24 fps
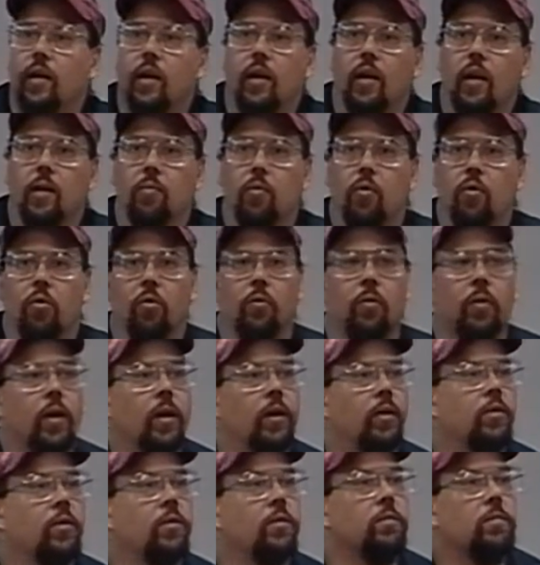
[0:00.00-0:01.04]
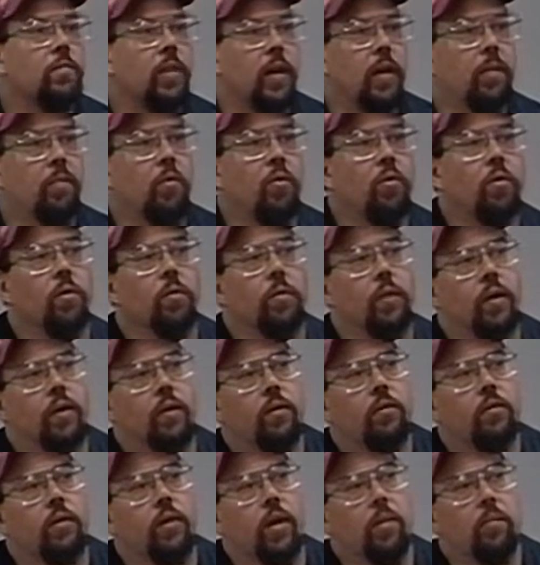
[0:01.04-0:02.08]
And I poke around, and I poke
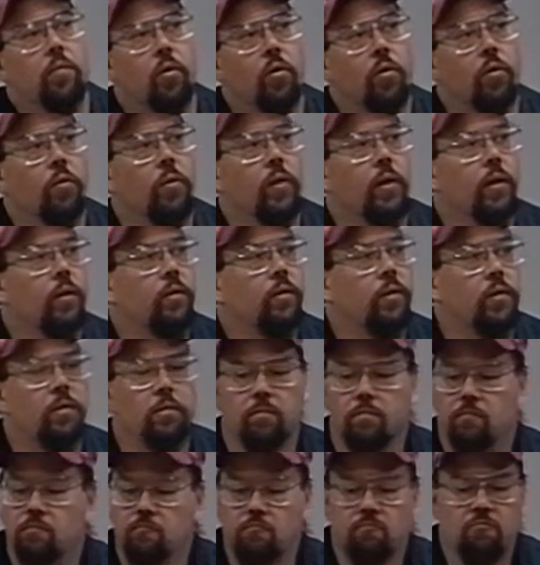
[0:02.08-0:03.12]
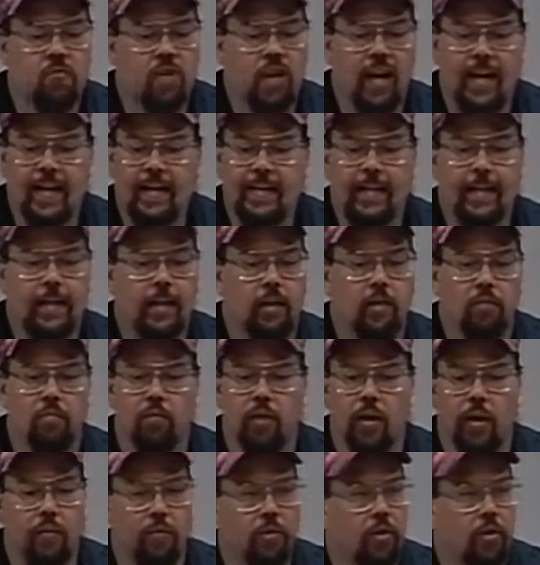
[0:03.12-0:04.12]
around, and I poke around, and can't get it to print.